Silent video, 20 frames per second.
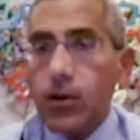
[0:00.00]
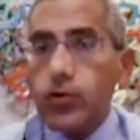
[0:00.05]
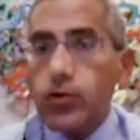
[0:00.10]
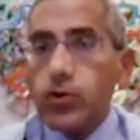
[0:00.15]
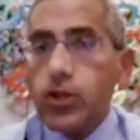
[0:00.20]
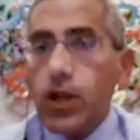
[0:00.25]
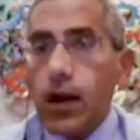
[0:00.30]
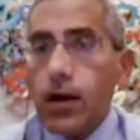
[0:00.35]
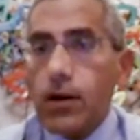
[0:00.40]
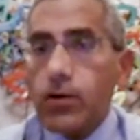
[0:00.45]

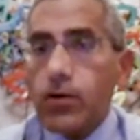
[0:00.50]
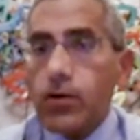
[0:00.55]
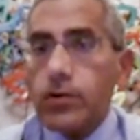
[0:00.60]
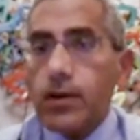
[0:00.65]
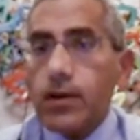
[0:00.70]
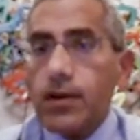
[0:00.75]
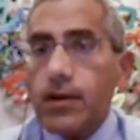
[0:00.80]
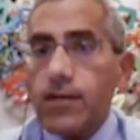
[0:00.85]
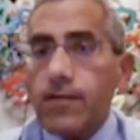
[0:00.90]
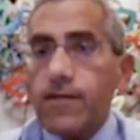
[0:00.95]
which are
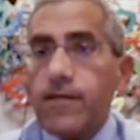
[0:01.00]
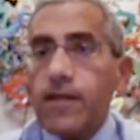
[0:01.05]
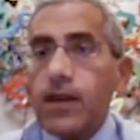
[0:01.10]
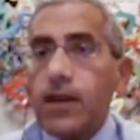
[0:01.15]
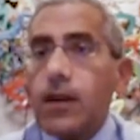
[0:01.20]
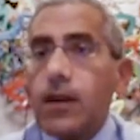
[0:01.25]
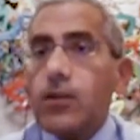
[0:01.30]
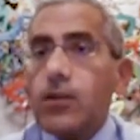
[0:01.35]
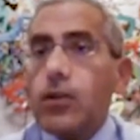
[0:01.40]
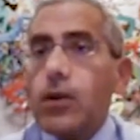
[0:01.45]
going to give
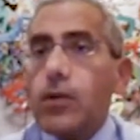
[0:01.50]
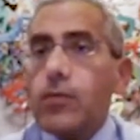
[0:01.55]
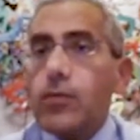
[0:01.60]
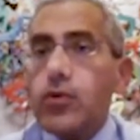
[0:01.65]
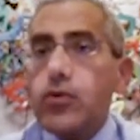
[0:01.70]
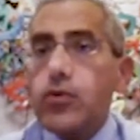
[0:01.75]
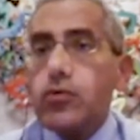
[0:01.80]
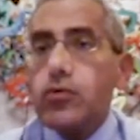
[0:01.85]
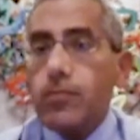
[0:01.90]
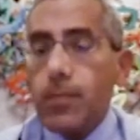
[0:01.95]
an
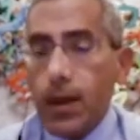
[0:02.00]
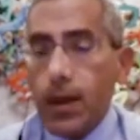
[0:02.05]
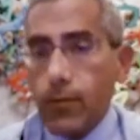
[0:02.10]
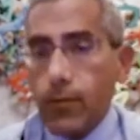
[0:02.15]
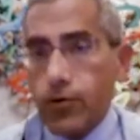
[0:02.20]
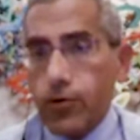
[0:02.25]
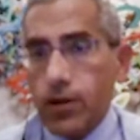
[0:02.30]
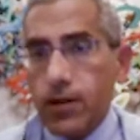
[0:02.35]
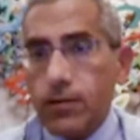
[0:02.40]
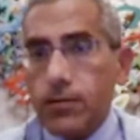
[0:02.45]
immune
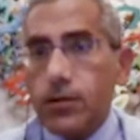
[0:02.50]
memory.